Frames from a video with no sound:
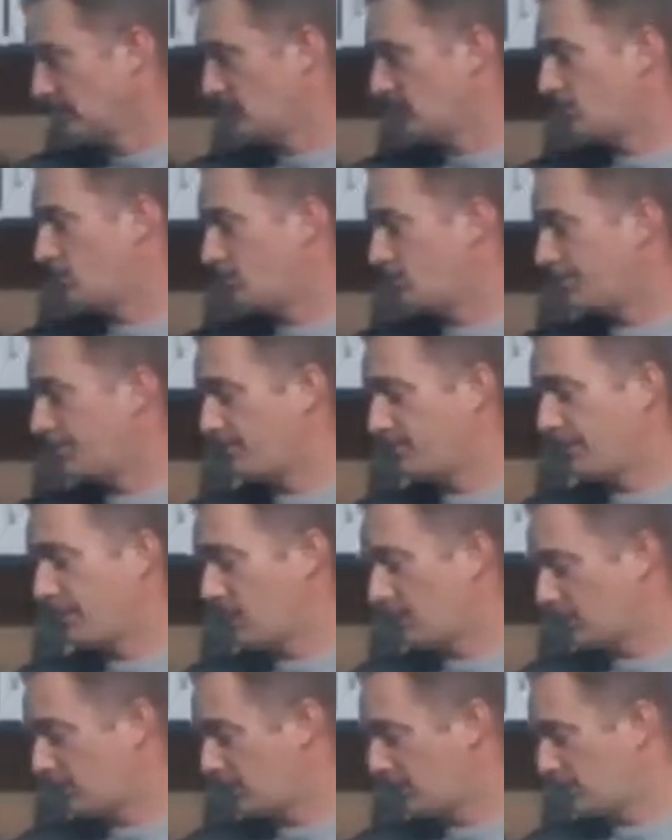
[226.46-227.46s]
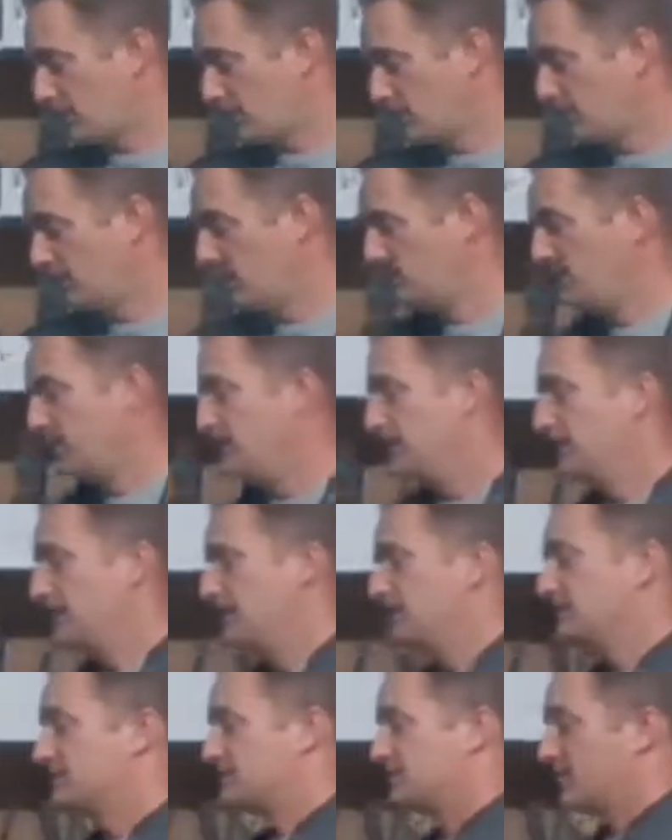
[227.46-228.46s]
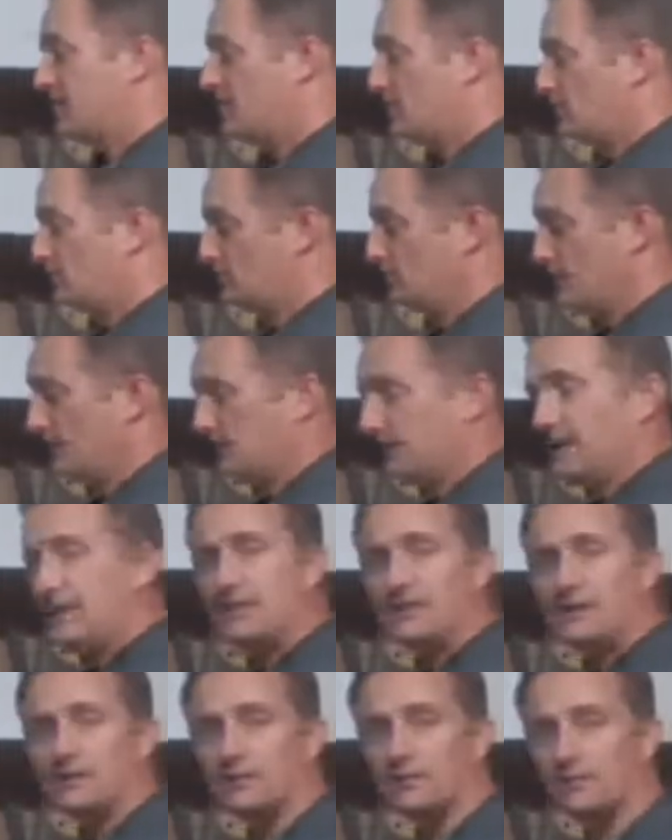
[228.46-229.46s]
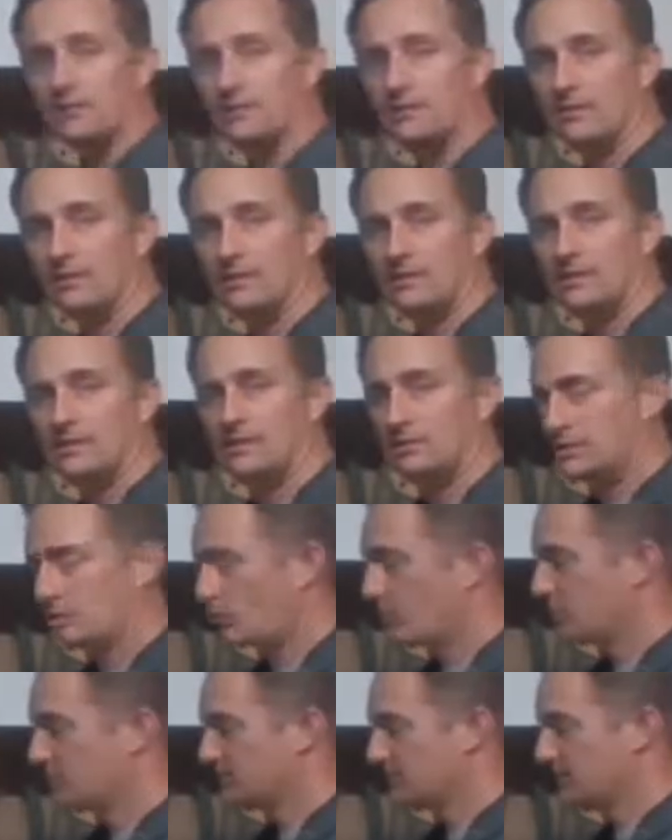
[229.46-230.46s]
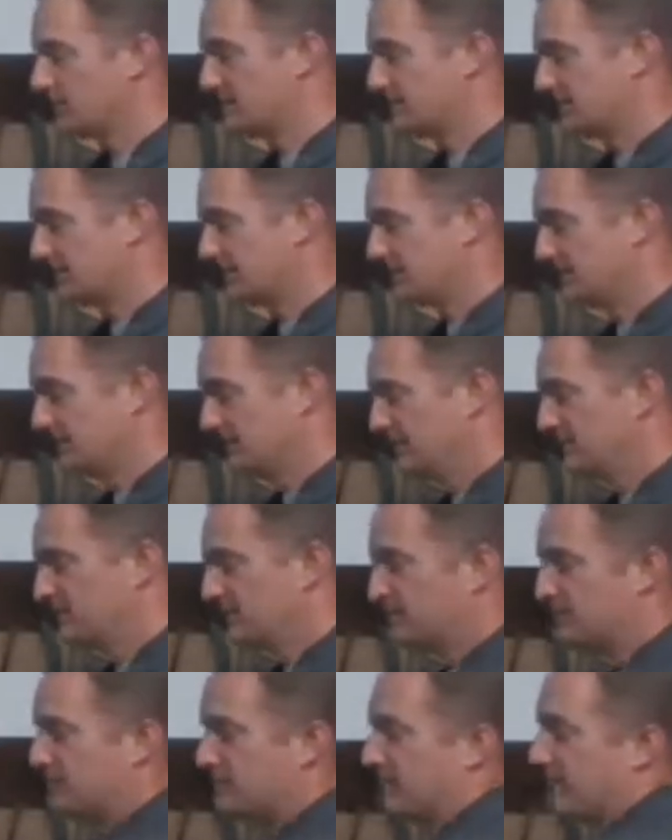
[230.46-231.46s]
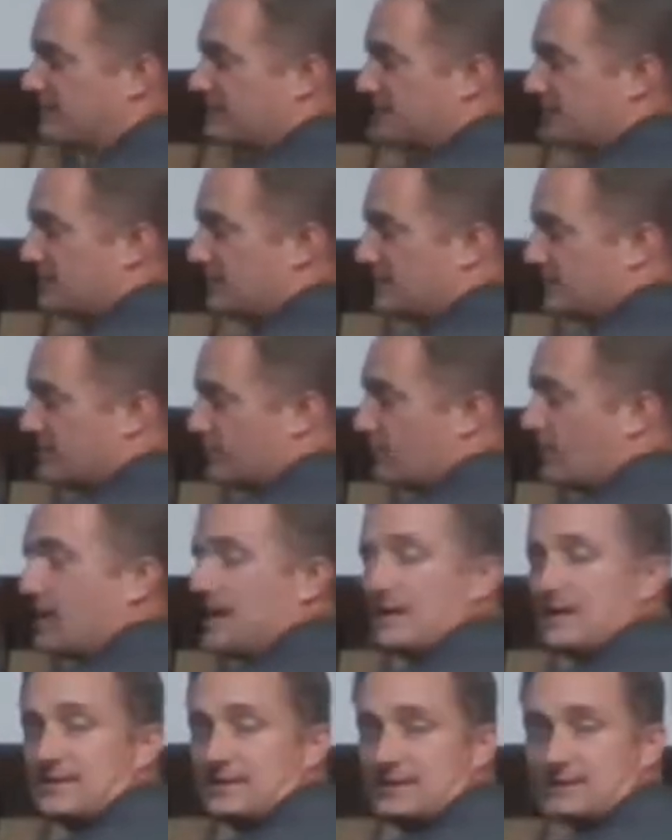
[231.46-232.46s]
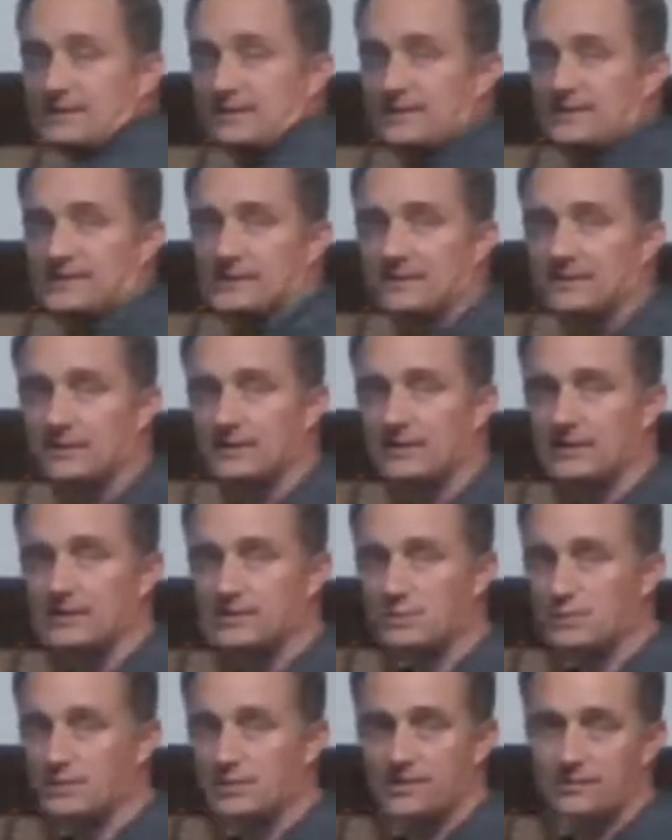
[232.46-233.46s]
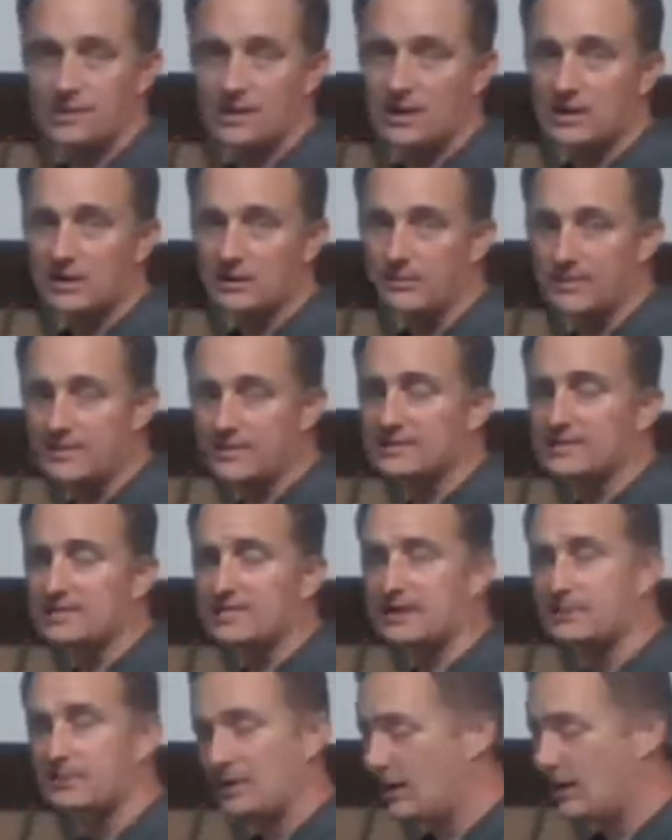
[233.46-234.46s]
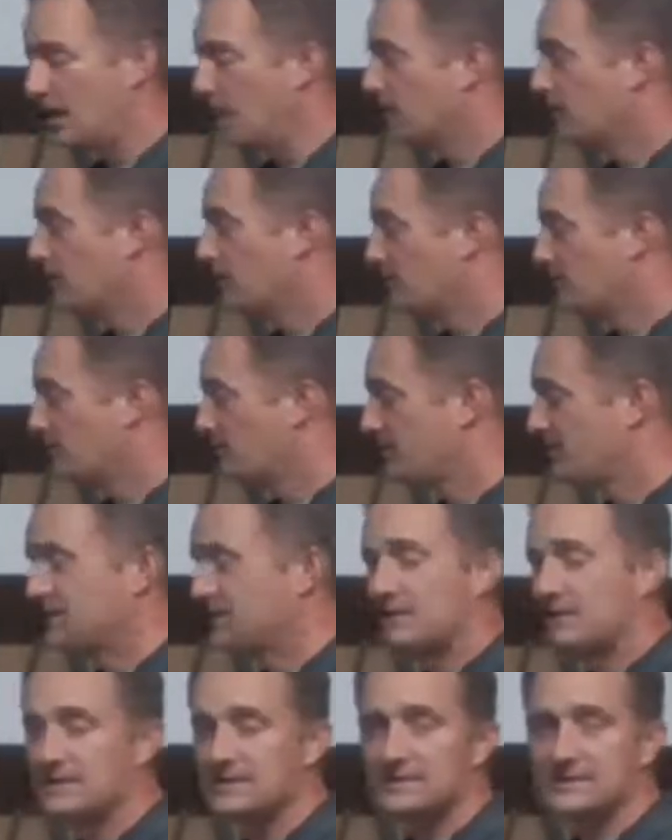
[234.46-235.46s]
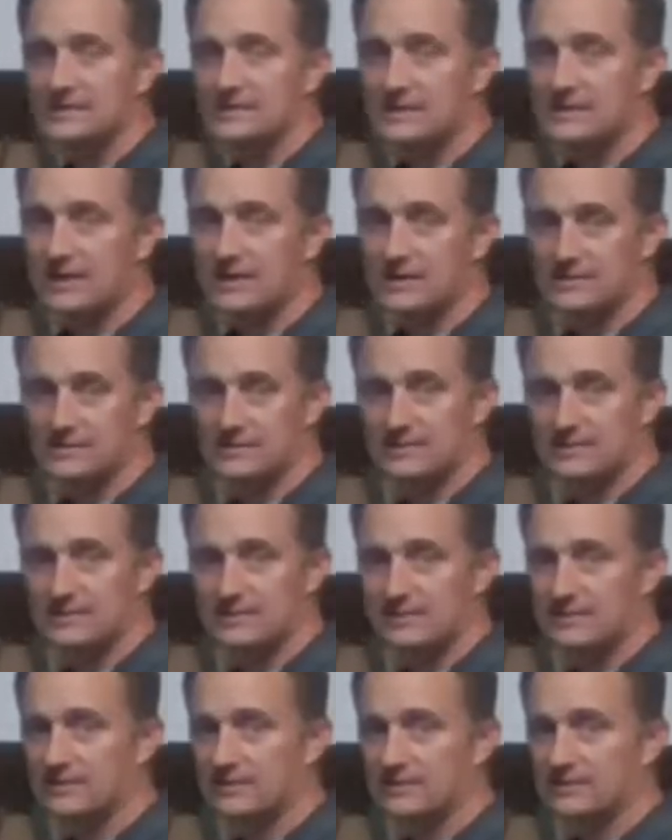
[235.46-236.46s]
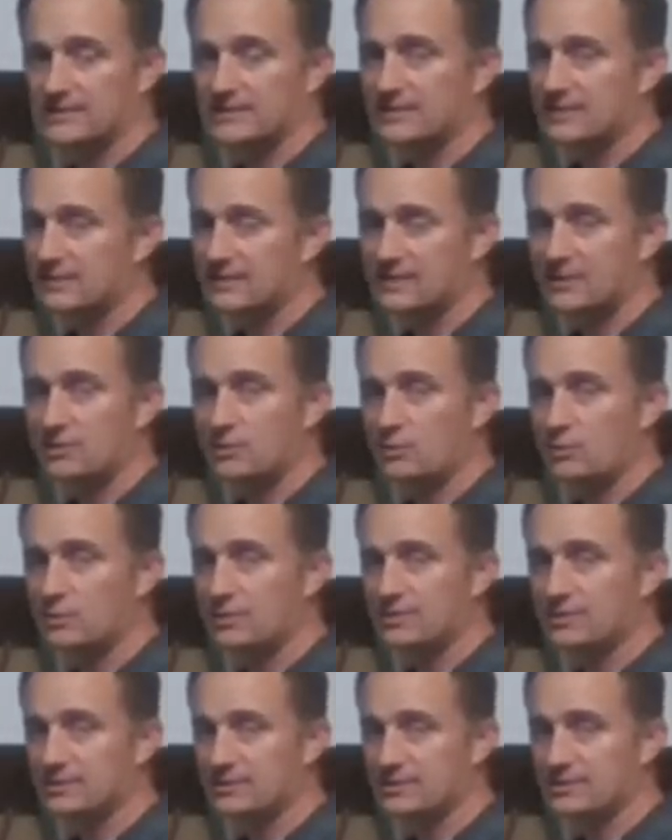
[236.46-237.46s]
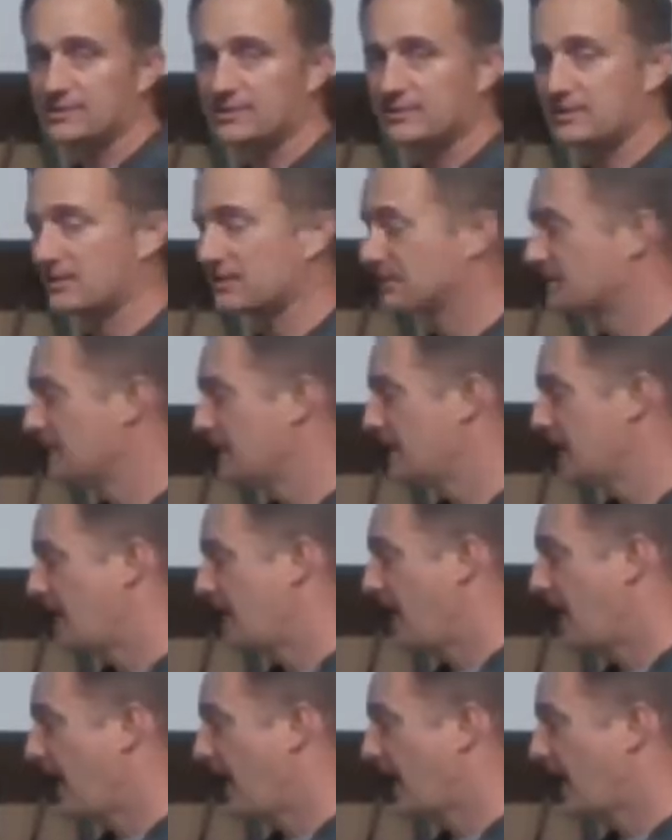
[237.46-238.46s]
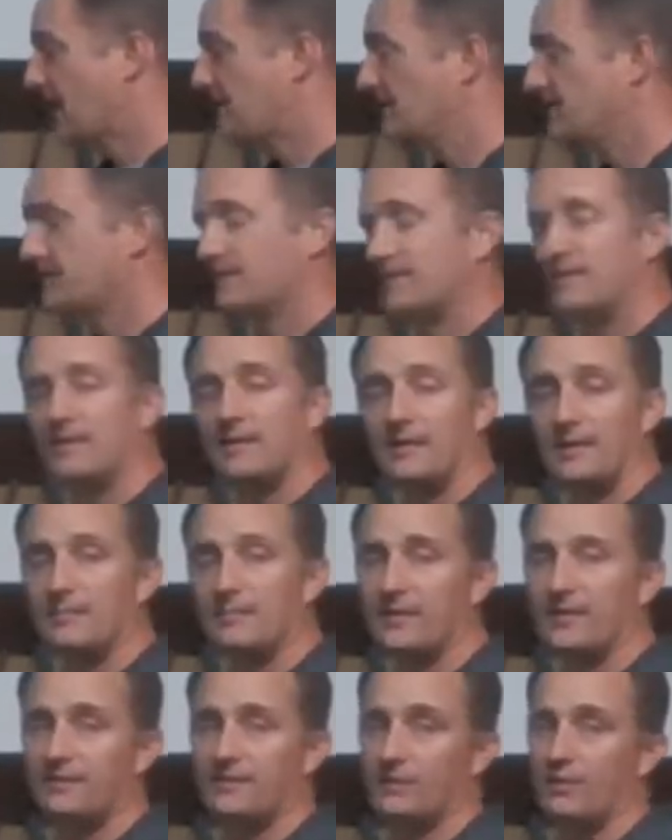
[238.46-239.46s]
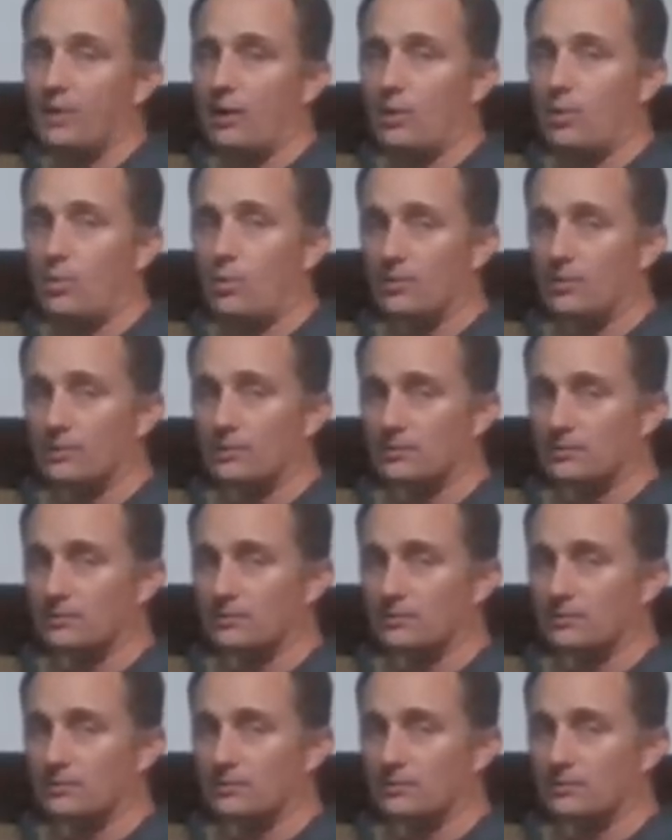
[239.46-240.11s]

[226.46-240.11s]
North America is now leaning towards the sun. So the sun rays still hit North America, but this time they're coming in nice and tight. It's leaning towards the sun, and it makes it a lot warmer.